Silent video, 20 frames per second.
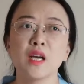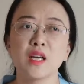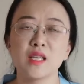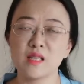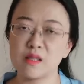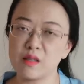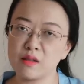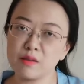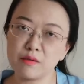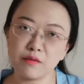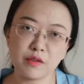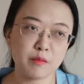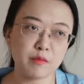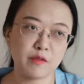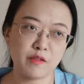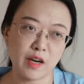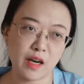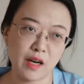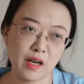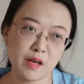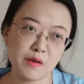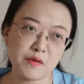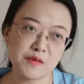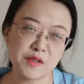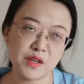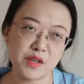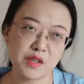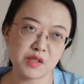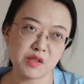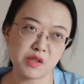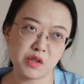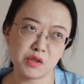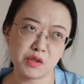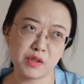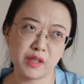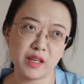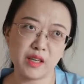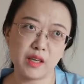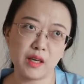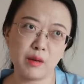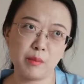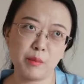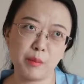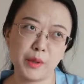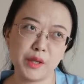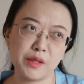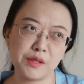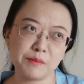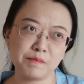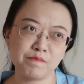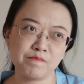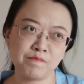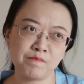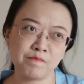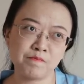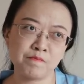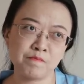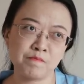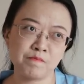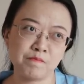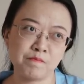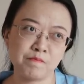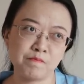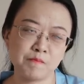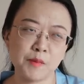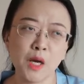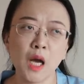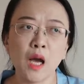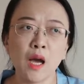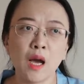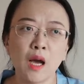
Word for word: Starting from five, things start to get a bit mmm...